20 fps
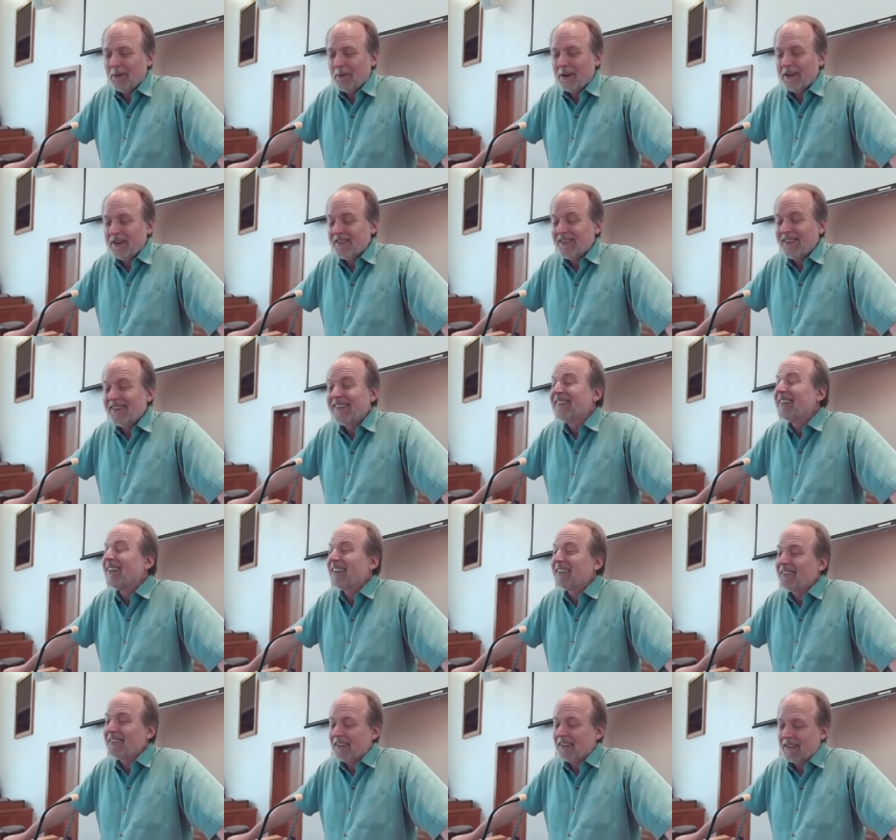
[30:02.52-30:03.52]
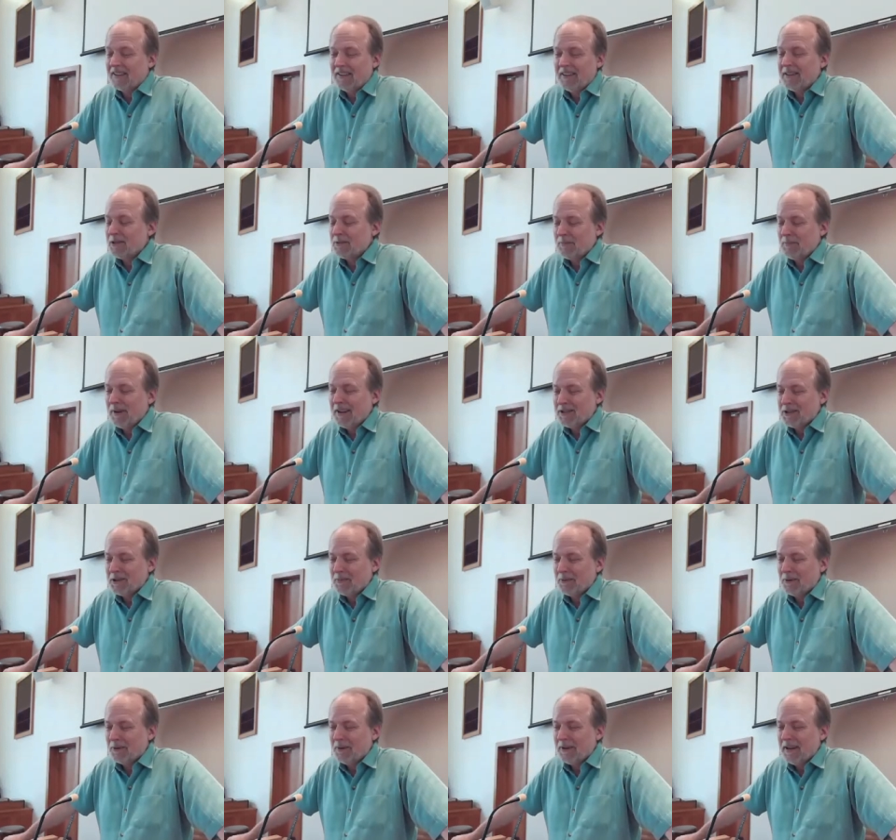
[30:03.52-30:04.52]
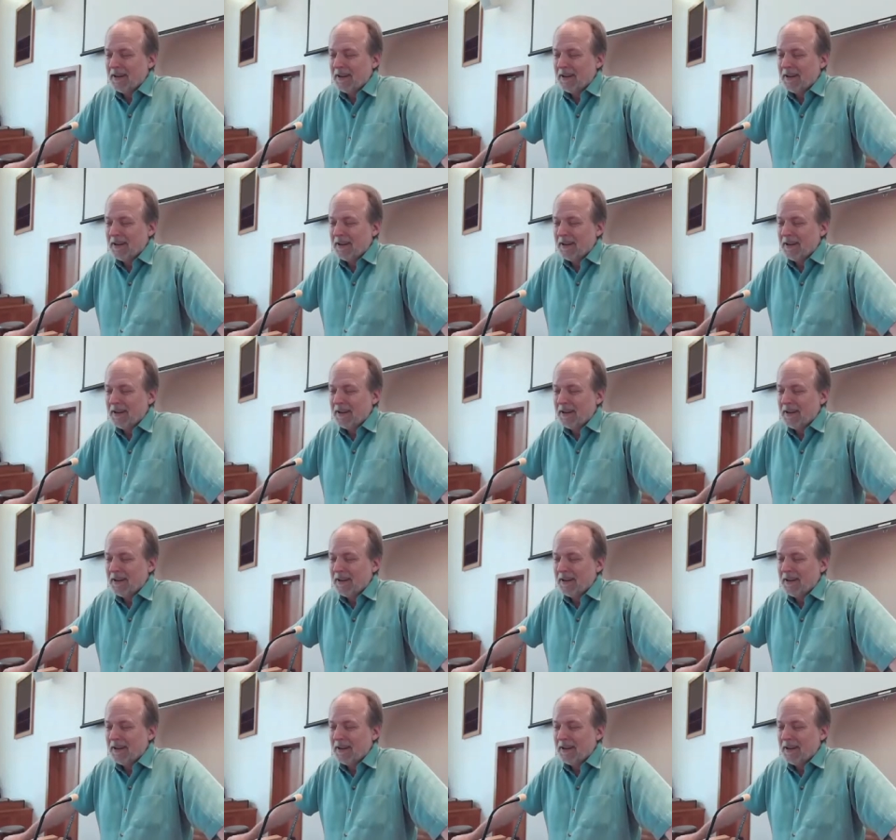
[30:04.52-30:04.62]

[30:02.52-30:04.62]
which nothing is possible.